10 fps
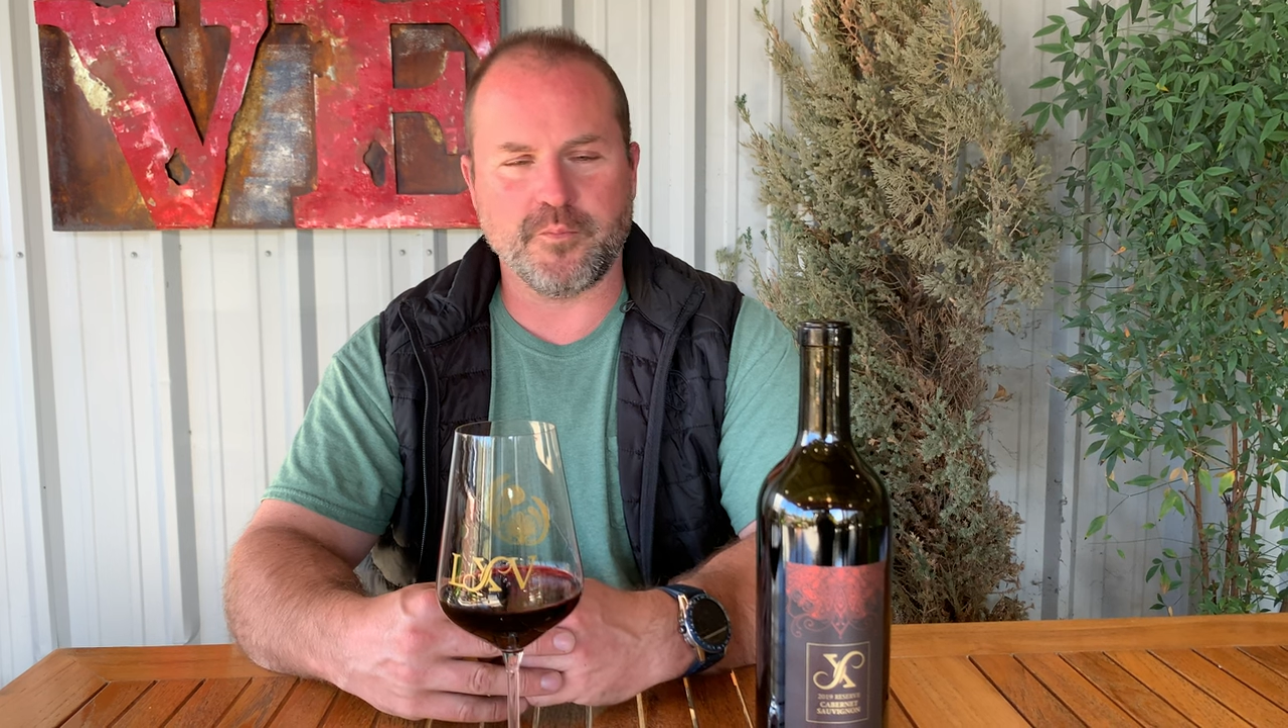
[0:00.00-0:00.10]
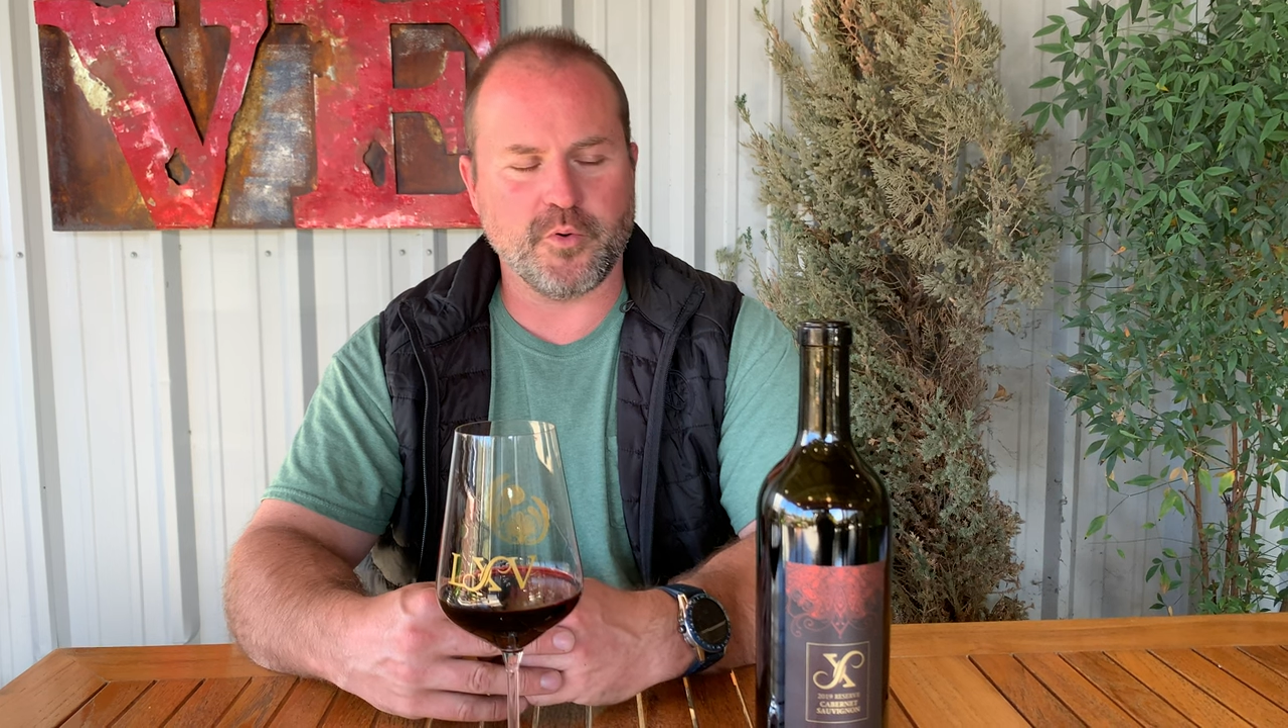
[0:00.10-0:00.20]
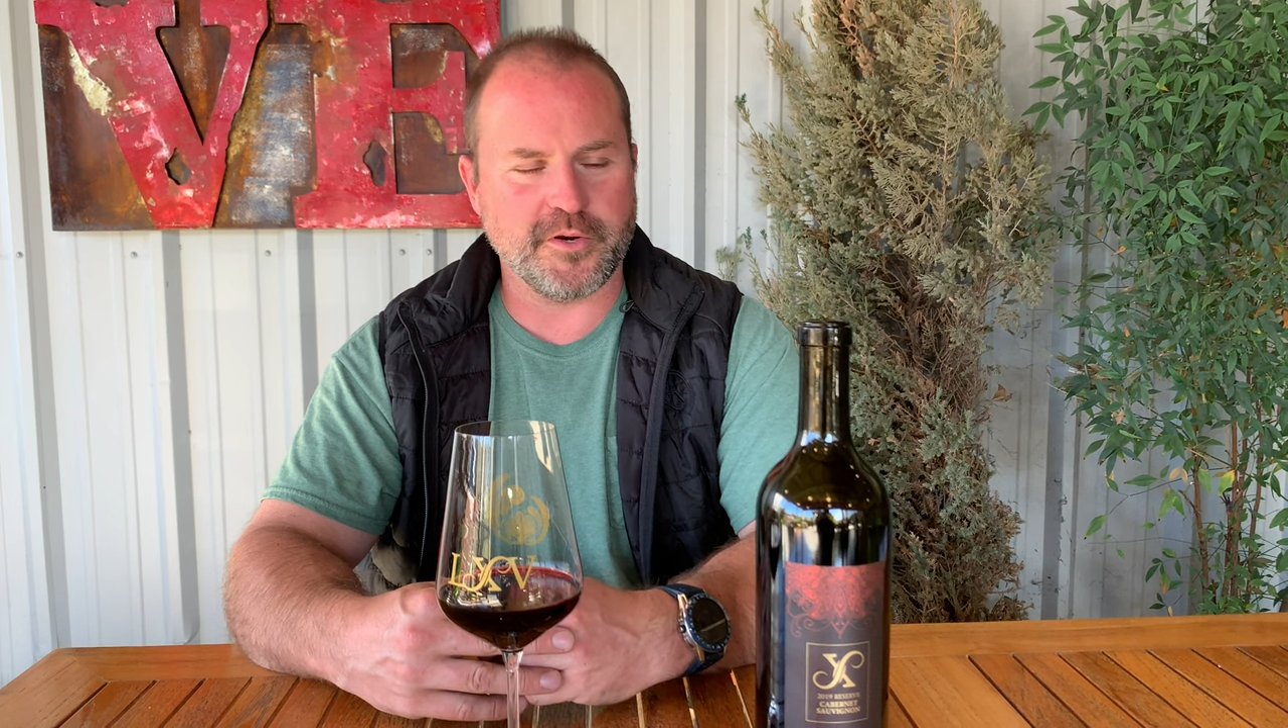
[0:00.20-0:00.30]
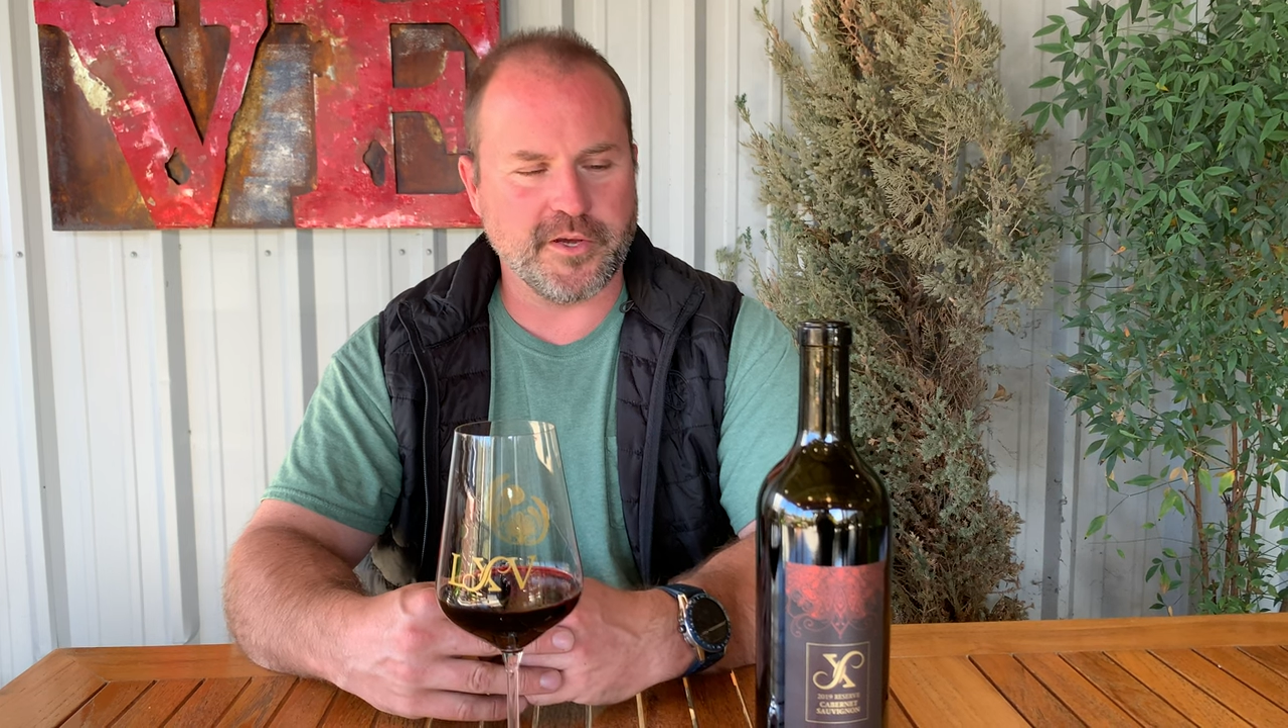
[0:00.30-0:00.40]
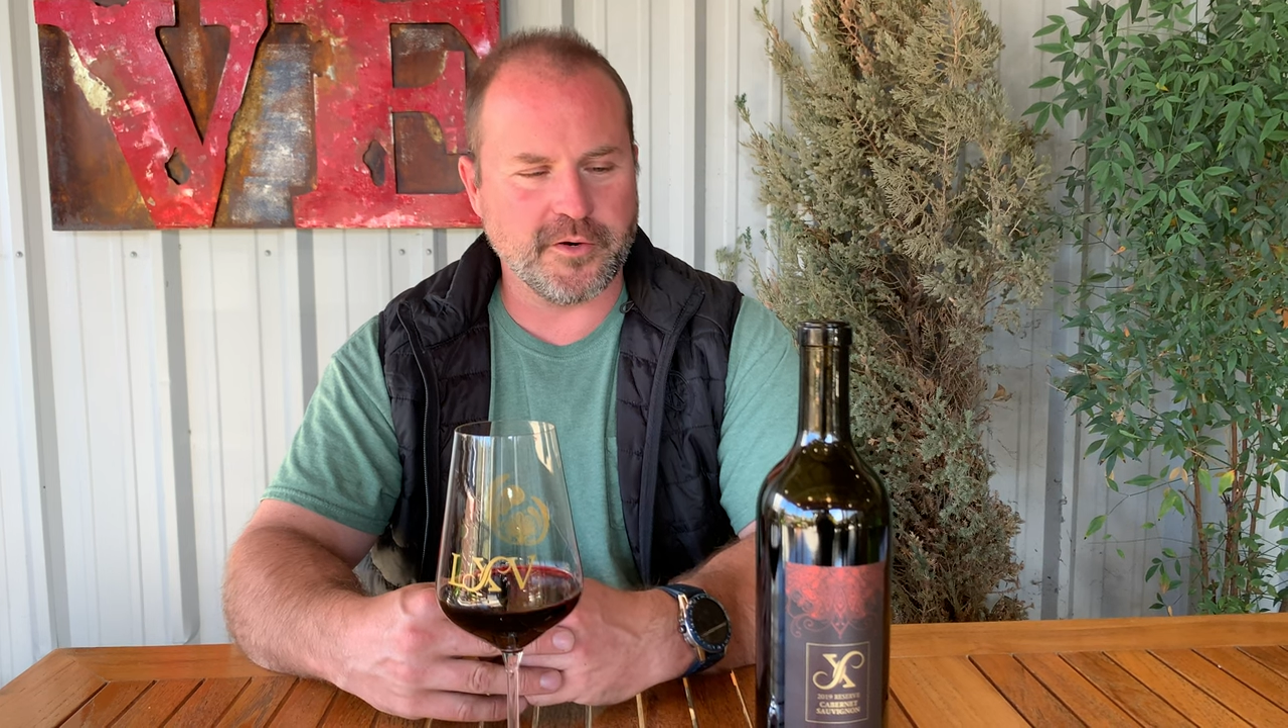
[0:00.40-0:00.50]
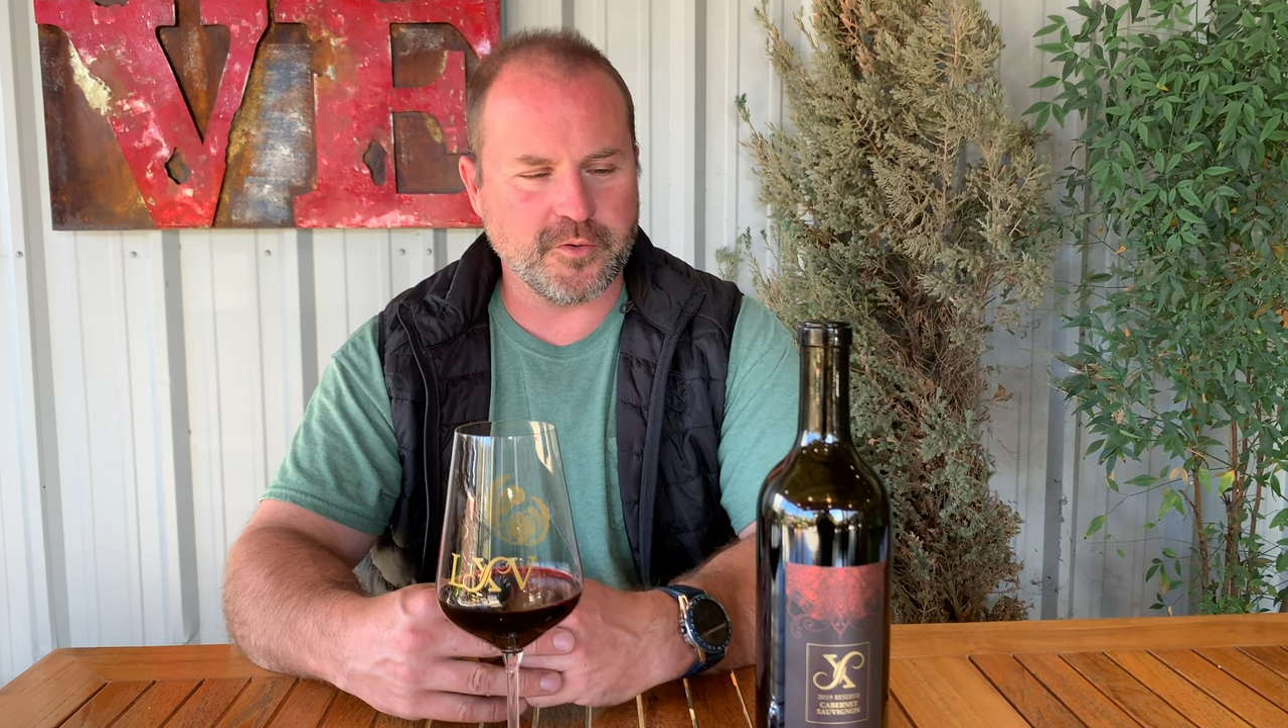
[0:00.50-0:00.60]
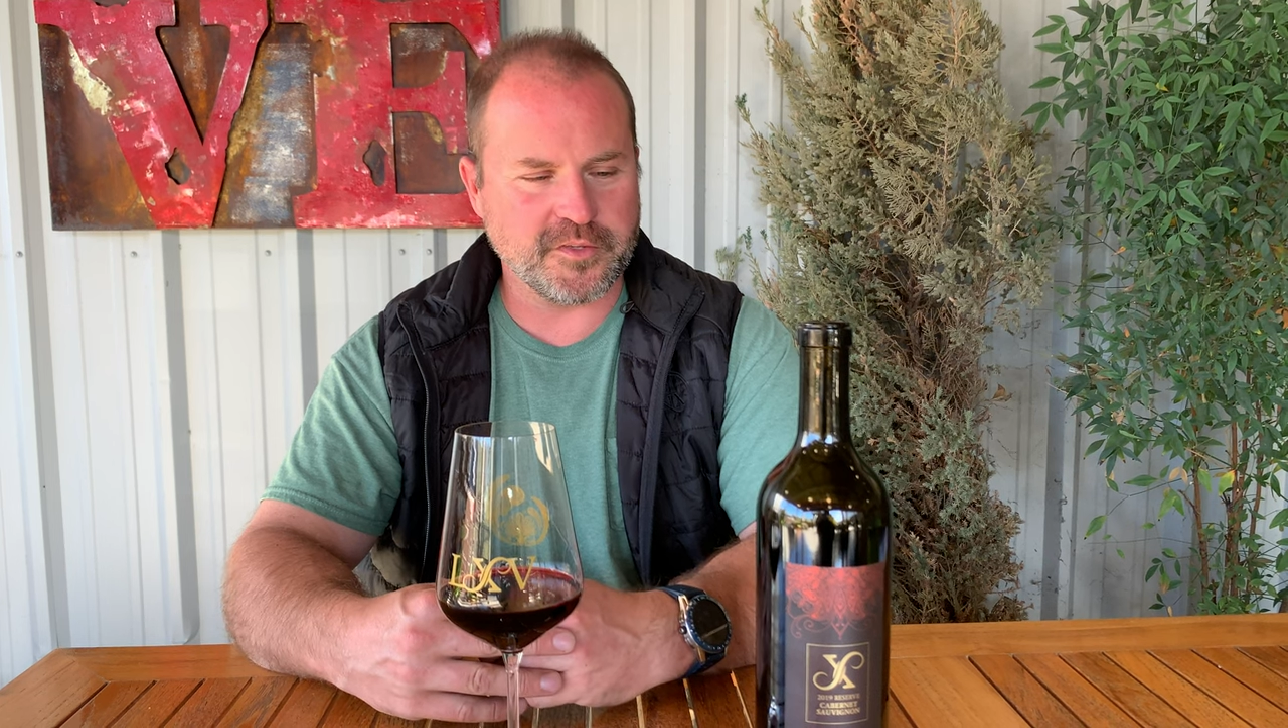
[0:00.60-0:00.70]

Bordeaux.